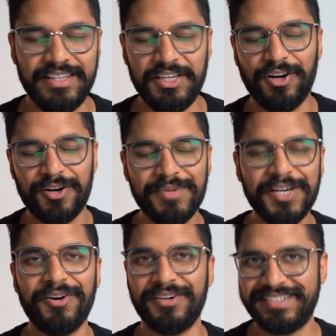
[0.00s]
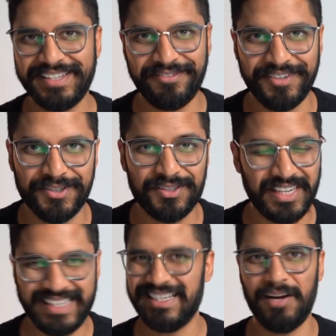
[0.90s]
The economy honestly feels
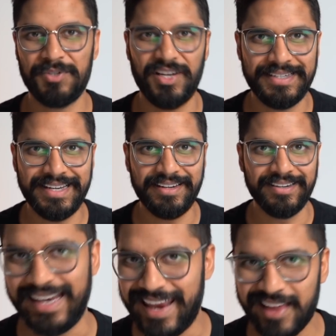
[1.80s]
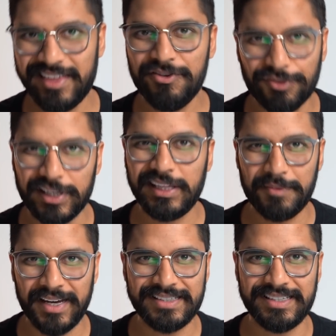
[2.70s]
like it's upside down. Nothing really
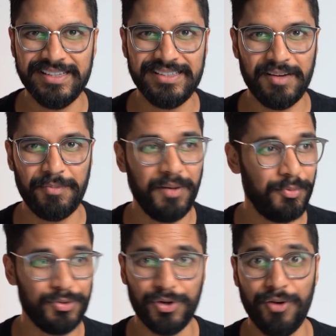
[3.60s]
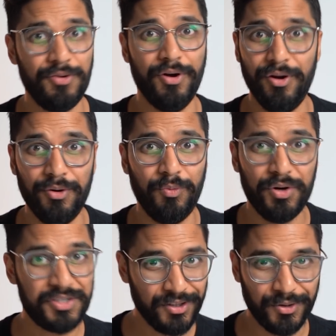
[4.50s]
makes sense and people don't know
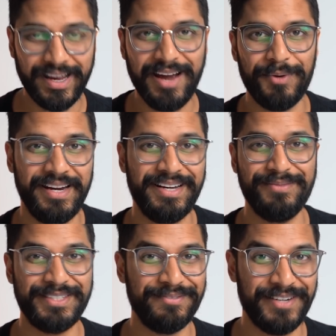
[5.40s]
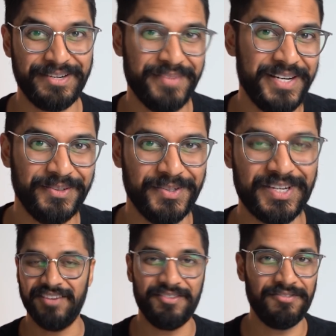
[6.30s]
what to look at when it comes to fundamentals.
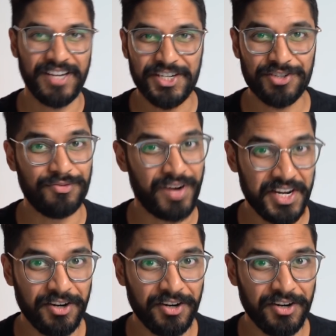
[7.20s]
You have inflation running